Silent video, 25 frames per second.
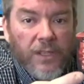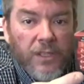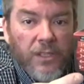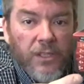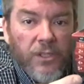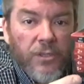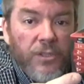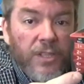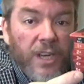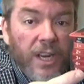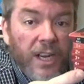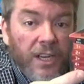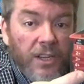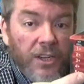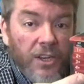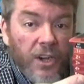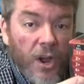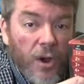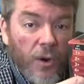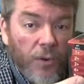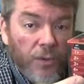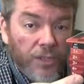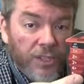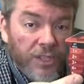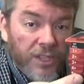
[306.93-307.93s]
You take
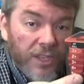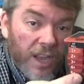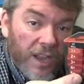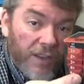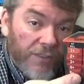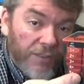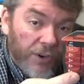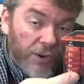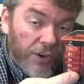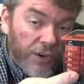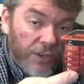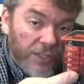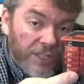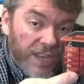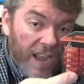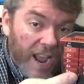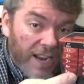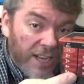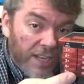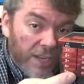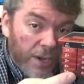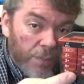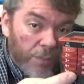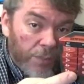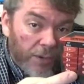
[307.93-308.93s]
note of your
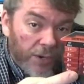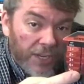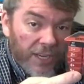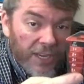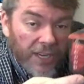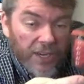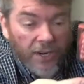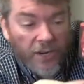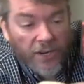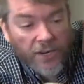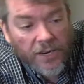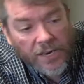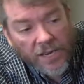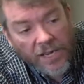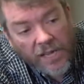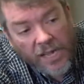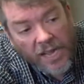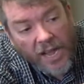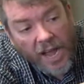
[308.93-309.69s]
attack number here